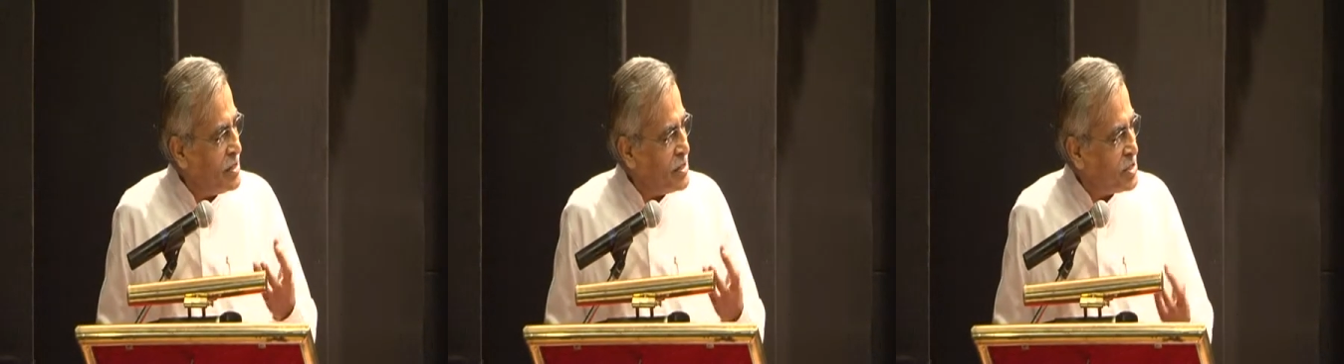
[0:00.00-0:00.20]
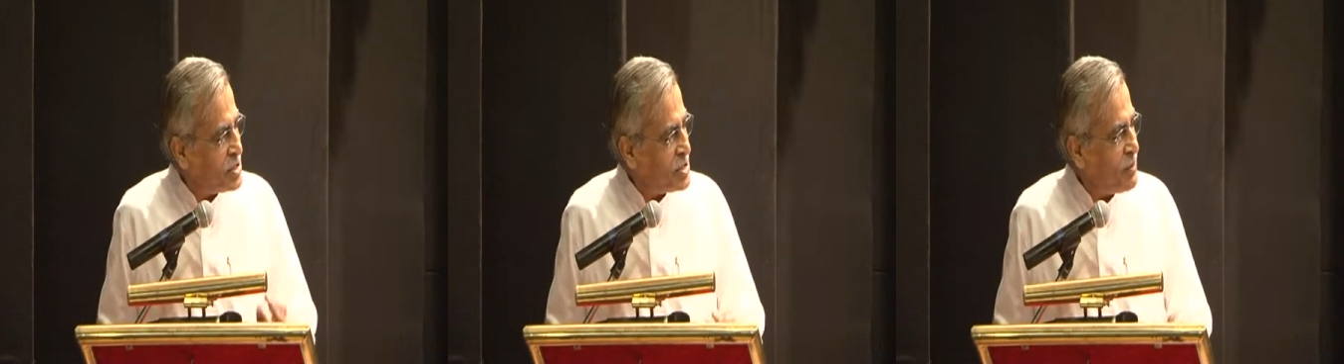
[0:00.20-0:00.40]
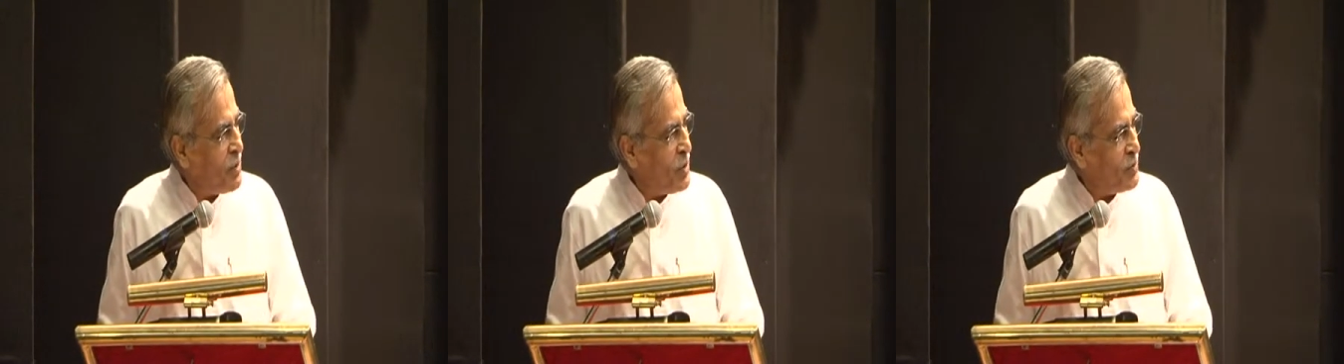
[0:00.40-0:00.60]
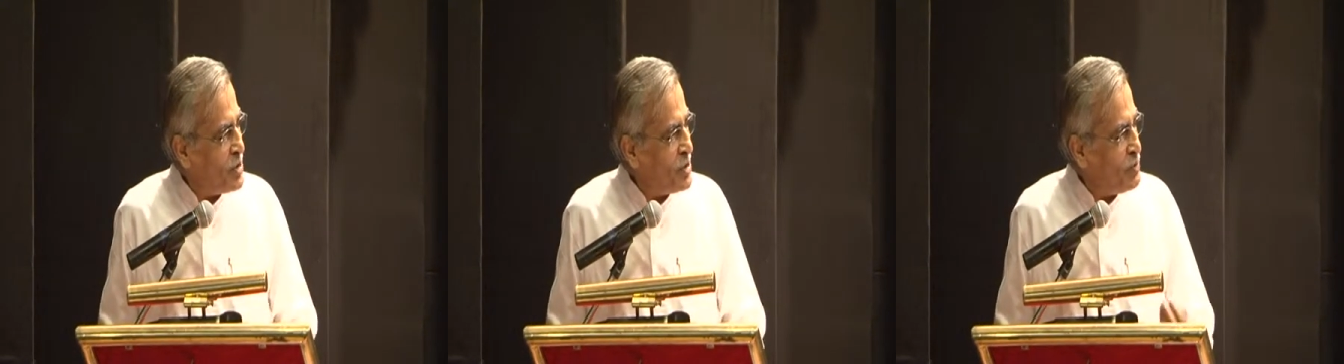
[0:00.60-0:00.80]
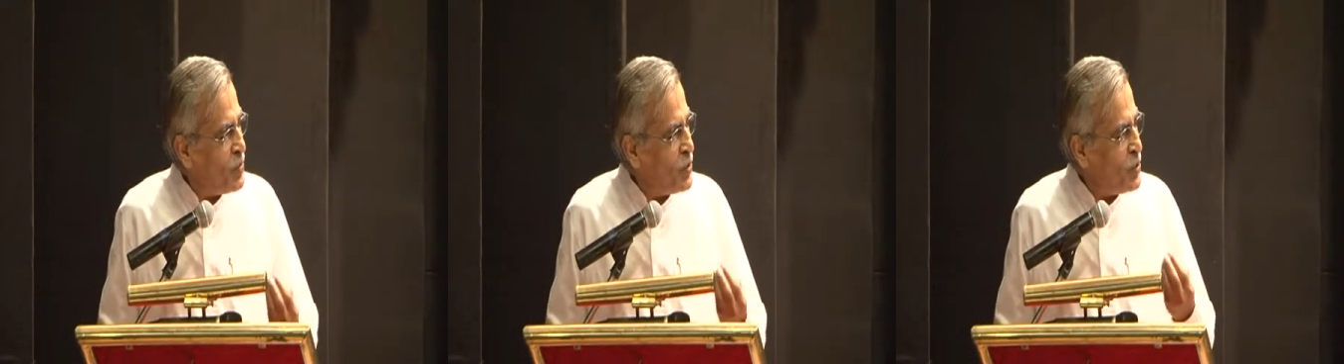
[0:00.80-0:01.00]
some of
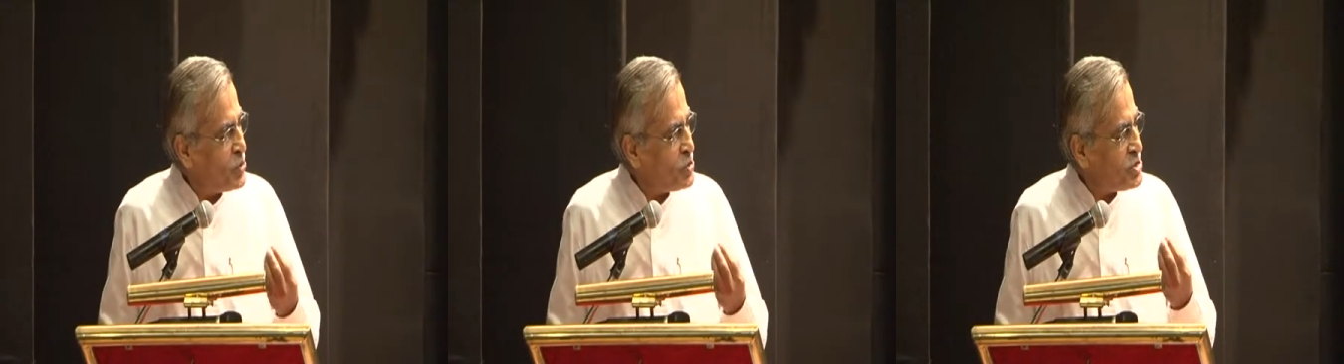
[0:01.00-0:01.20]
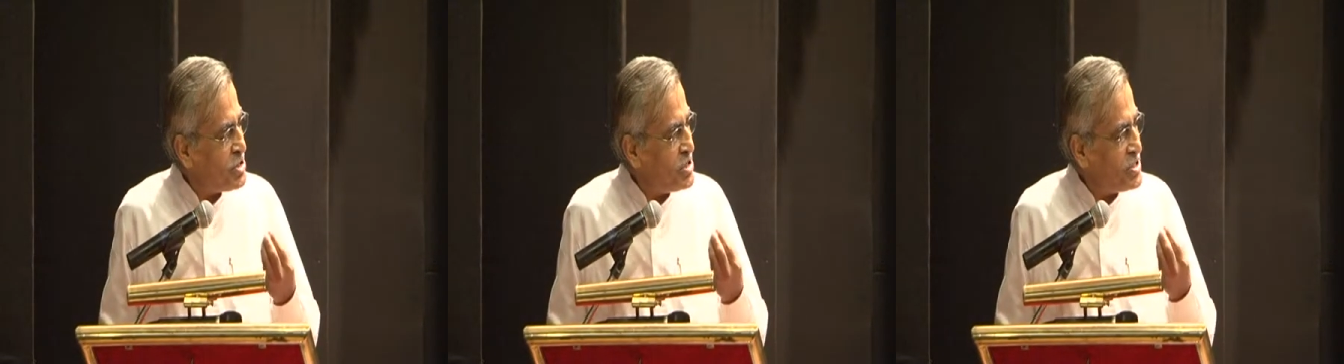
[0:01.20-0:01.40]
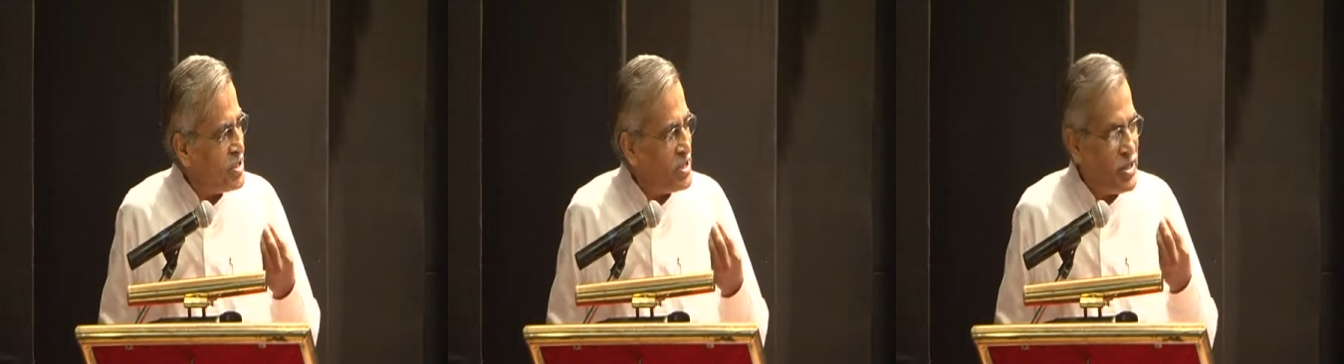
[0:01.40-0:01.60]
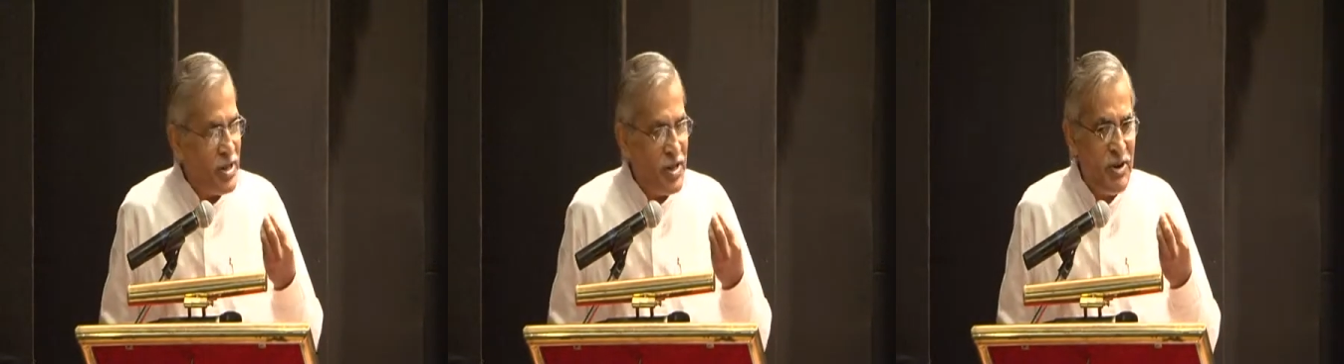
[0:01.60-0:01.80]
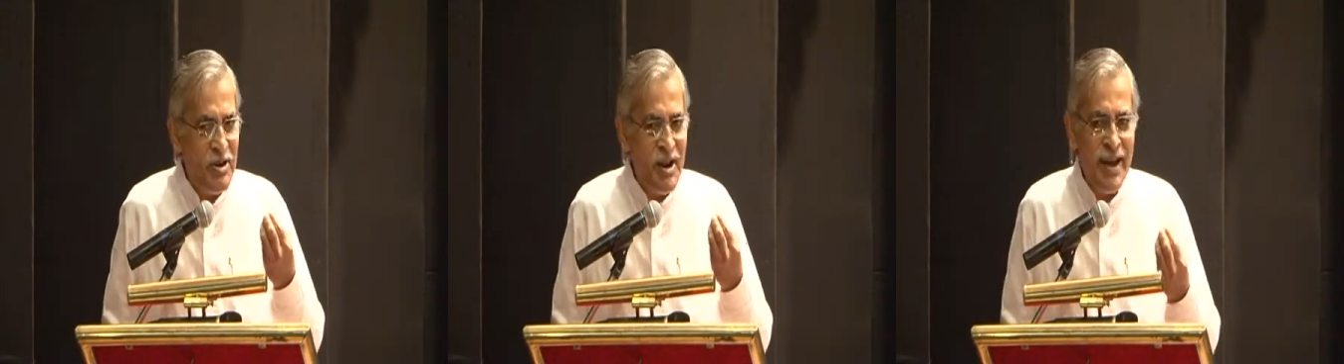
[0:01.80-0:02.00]
the most
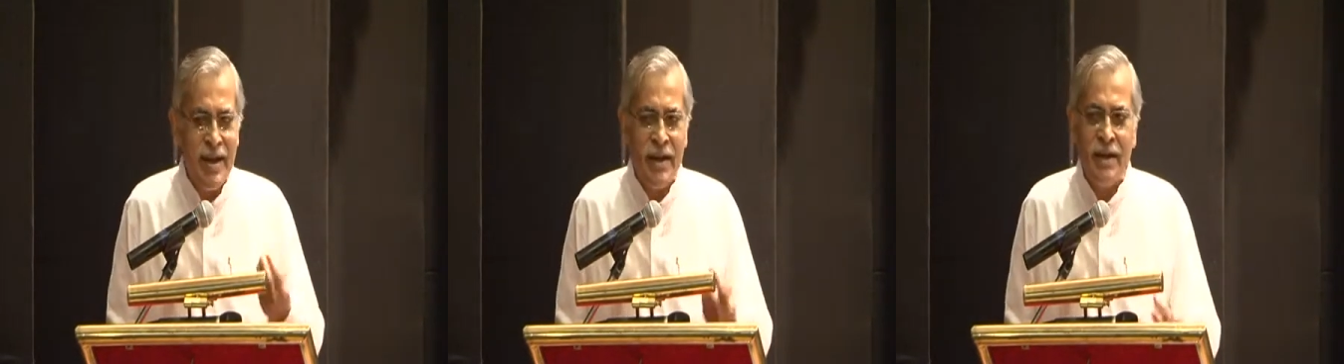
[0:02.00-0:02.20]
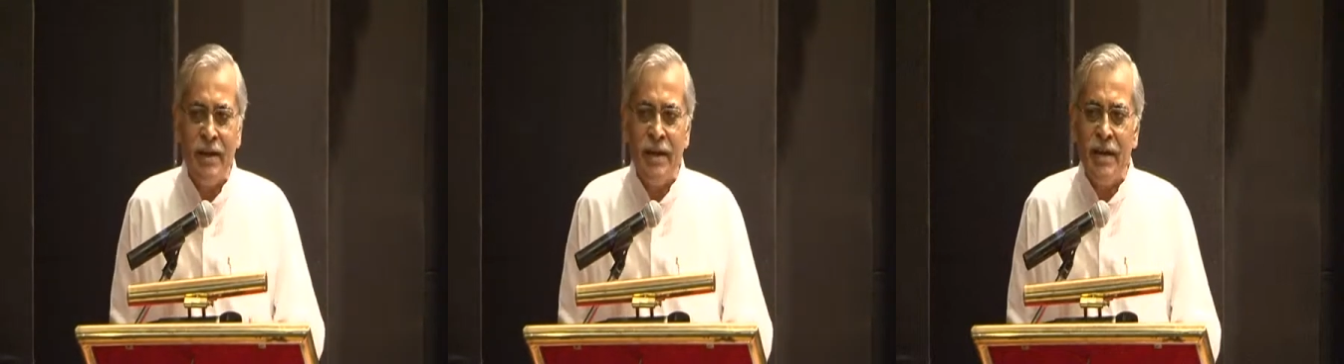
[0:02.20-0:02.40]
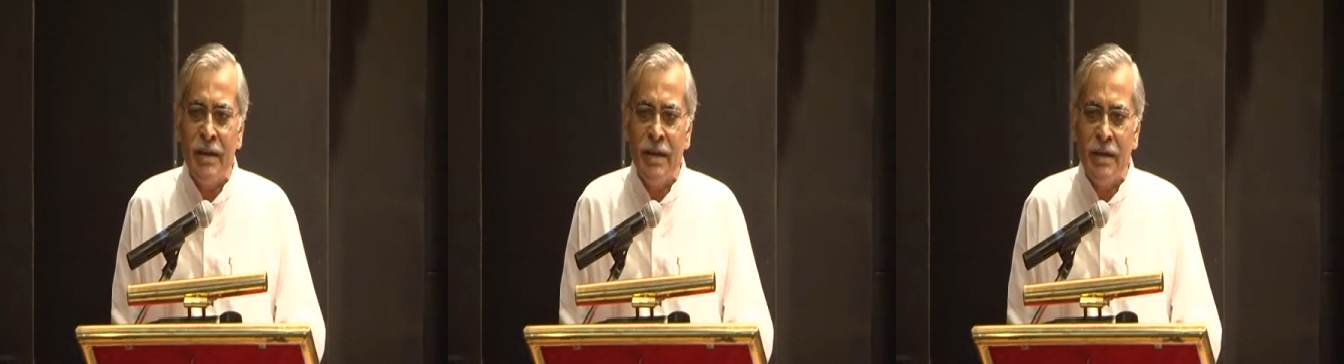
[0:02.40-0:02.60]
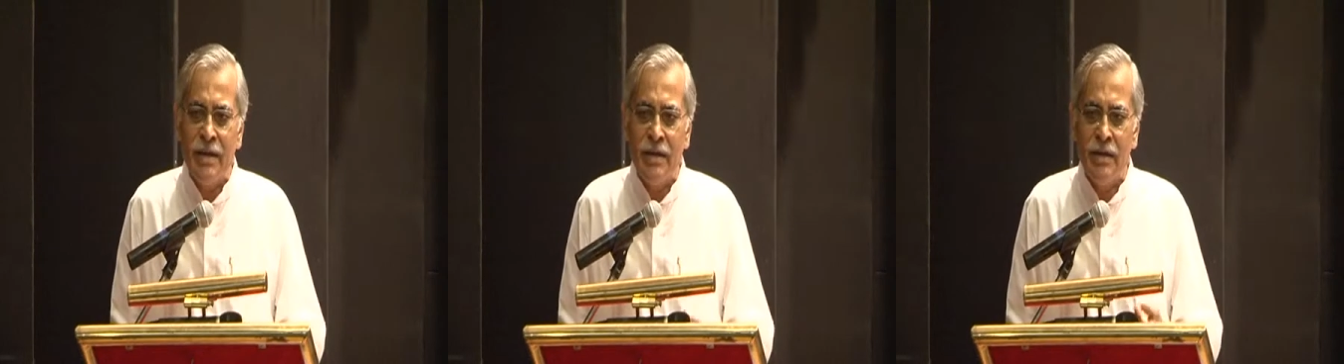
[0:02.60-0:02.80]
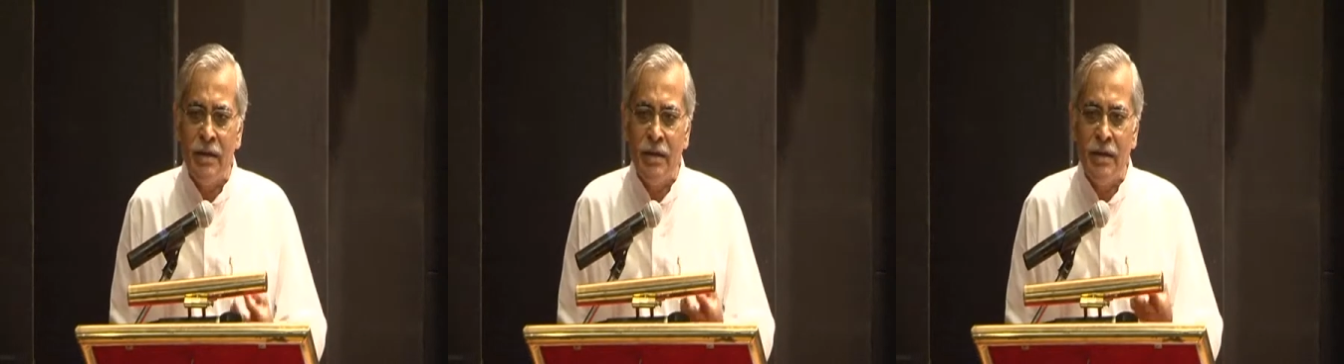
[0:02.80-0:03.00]
daring